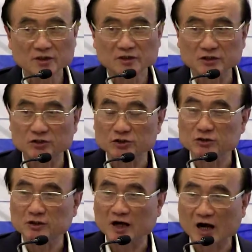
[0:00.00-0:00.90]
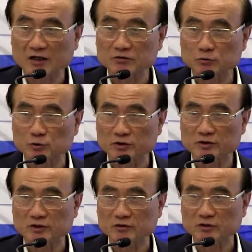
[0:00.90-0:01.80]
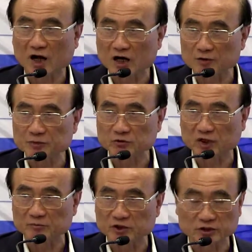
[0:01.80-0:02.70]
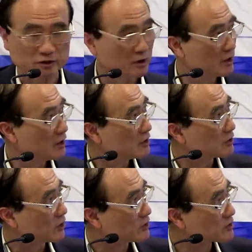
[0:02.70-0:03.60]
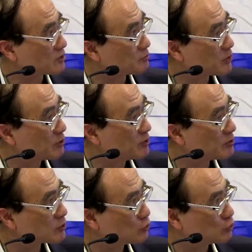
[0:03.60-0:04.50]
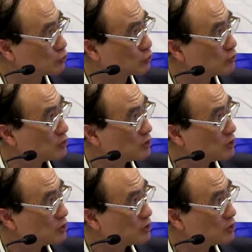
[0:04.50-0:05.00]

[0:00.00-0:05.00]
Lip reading: that interact with RP1B. There is a PV2,